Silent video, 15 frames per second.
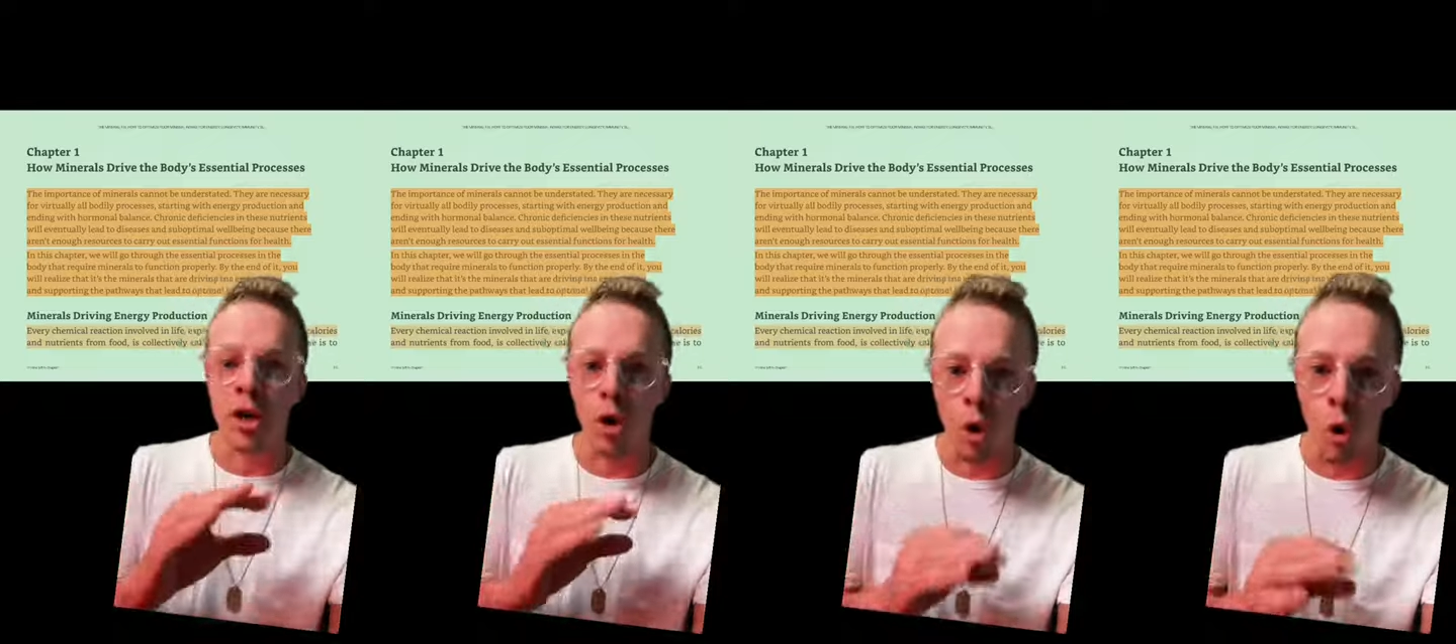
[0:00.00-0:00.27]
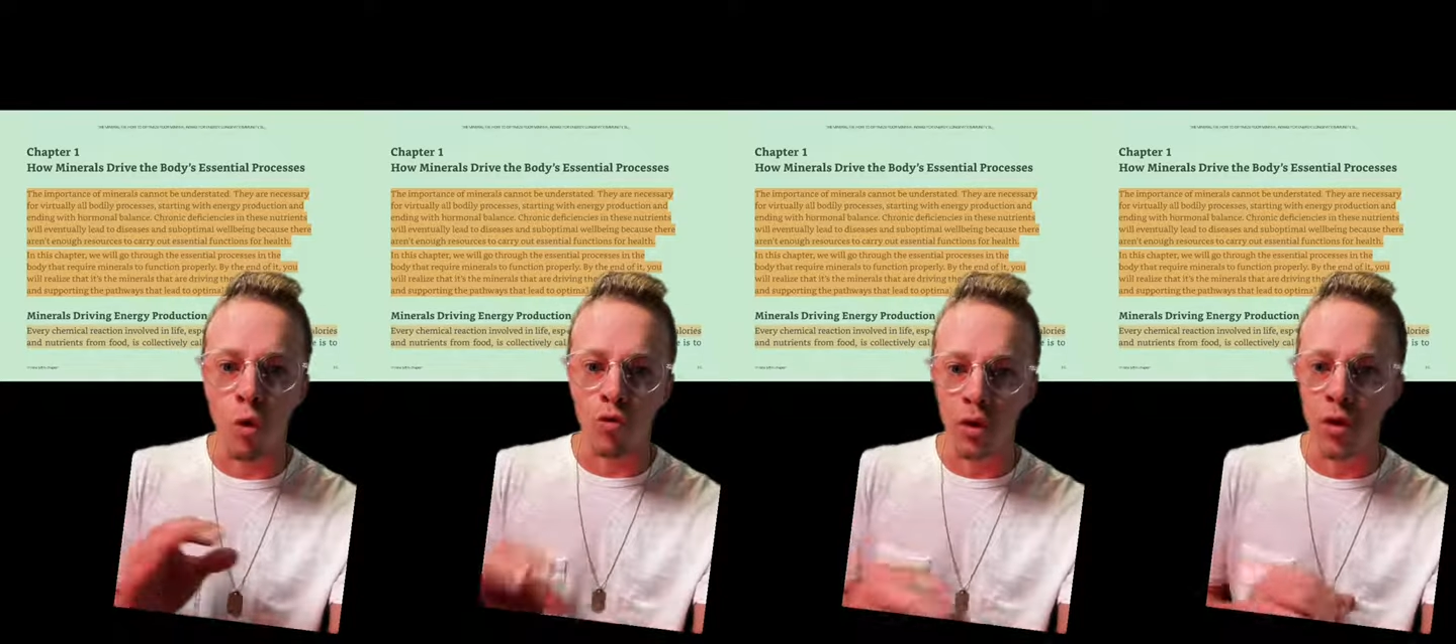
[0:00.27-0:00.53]

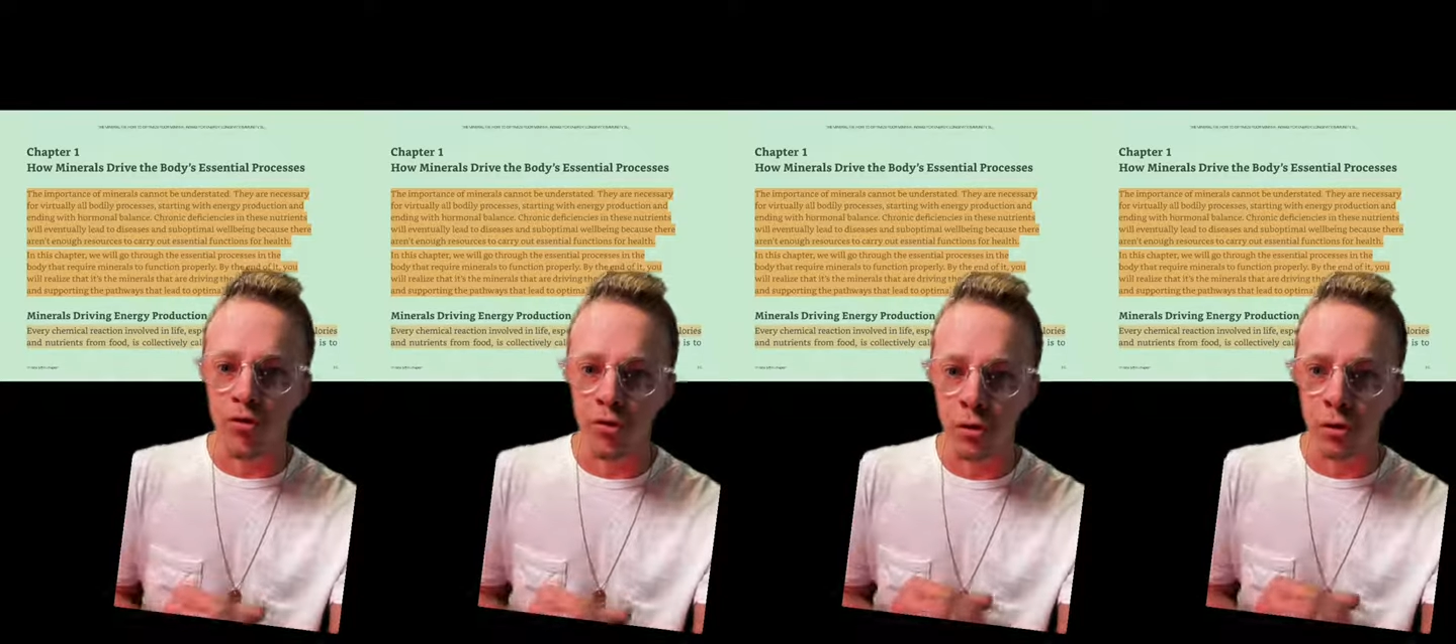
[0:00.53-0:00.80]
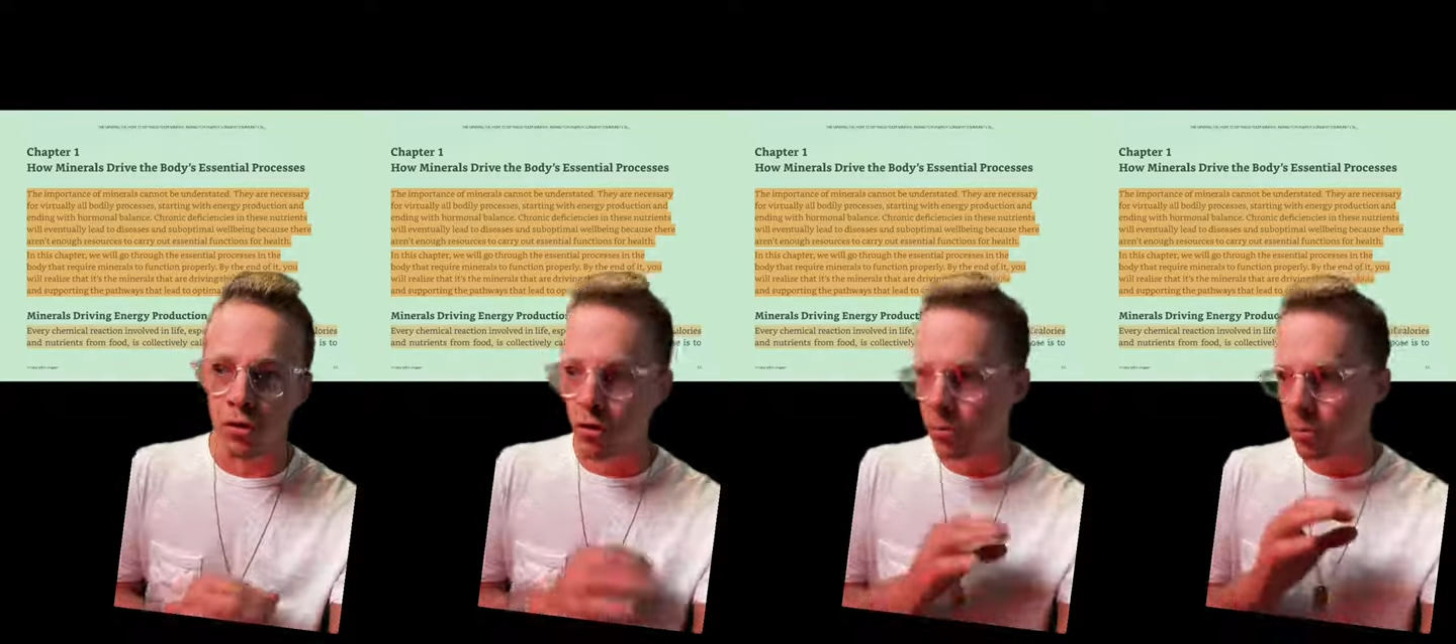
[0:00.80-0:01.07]
whole real
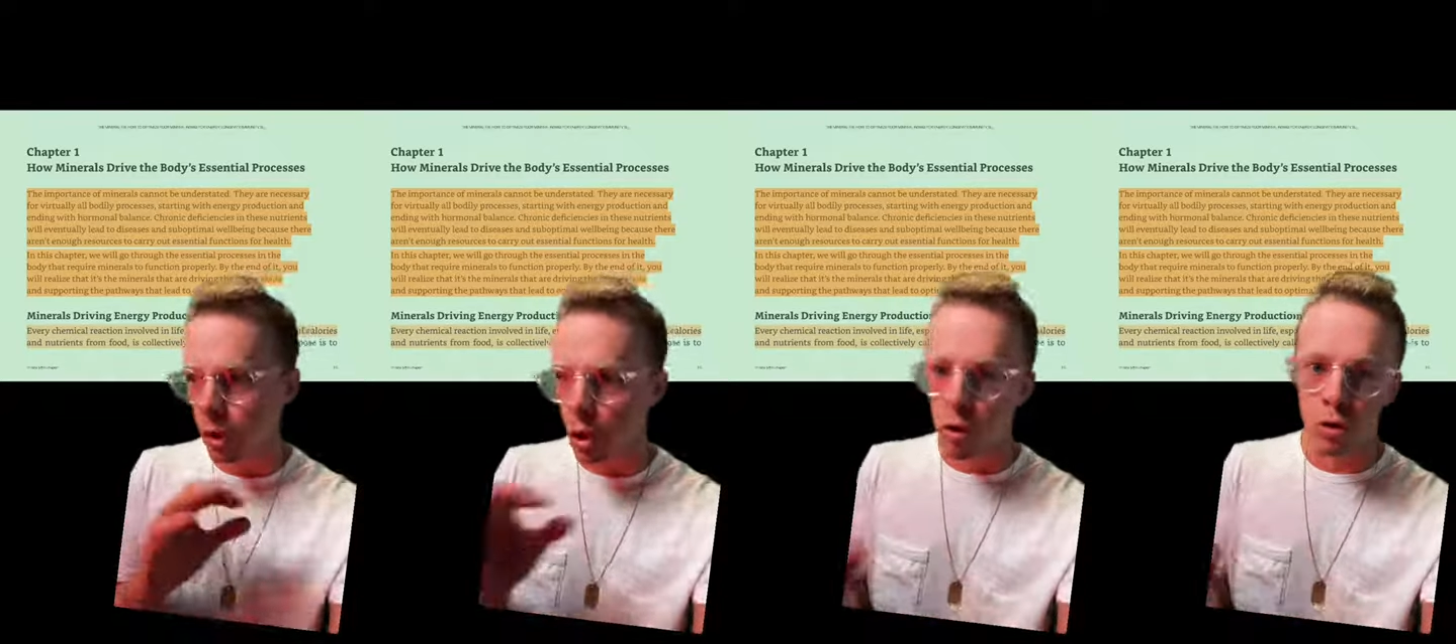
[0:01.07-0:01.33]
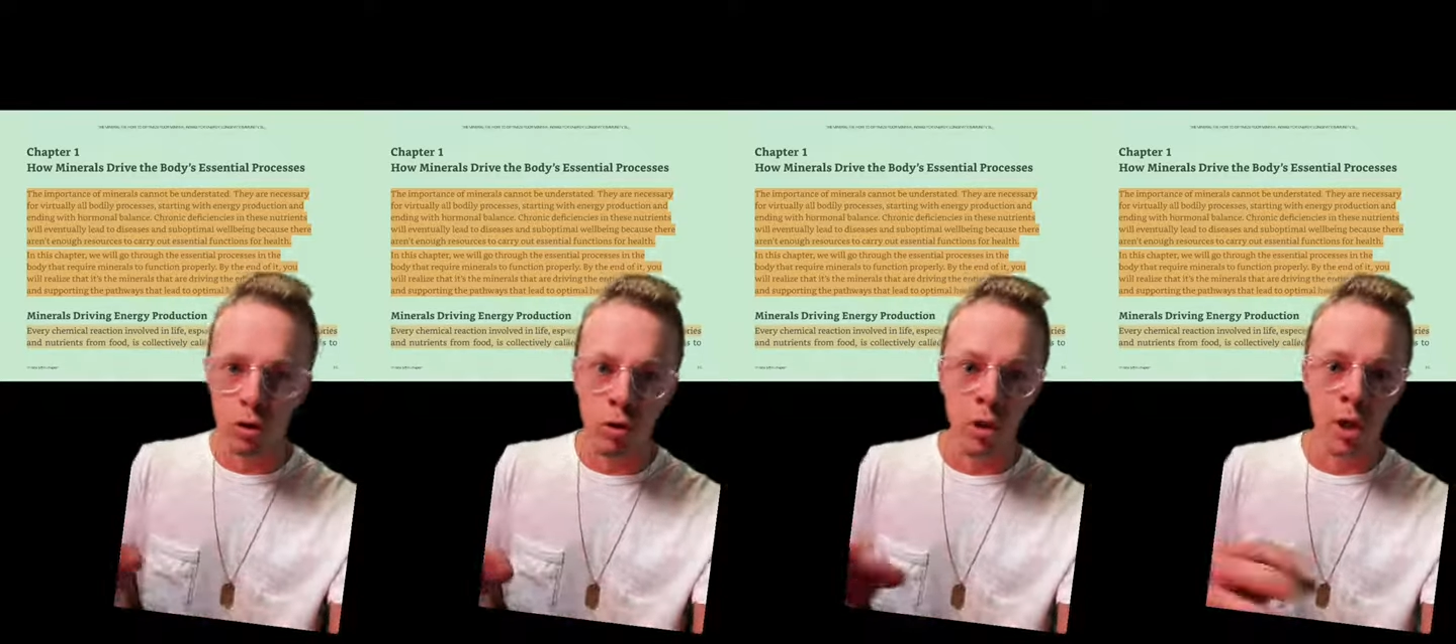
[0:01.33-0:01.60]
foods from
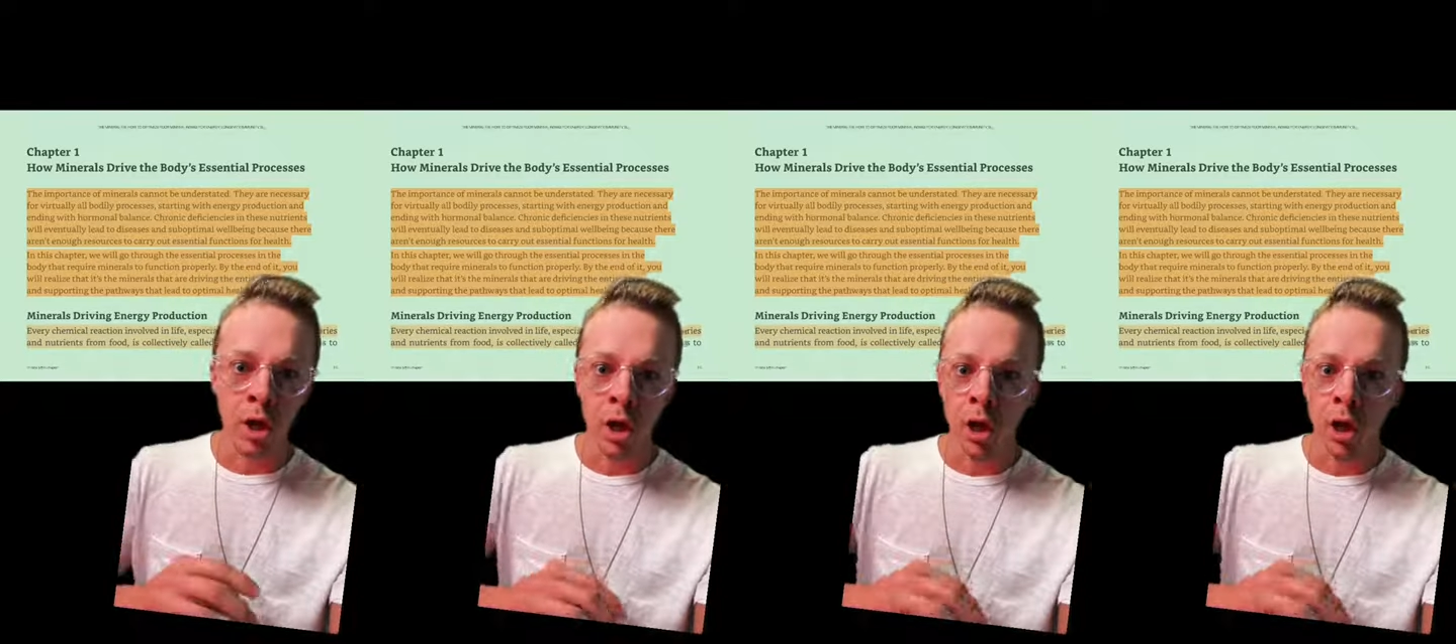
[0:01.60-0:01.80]
local,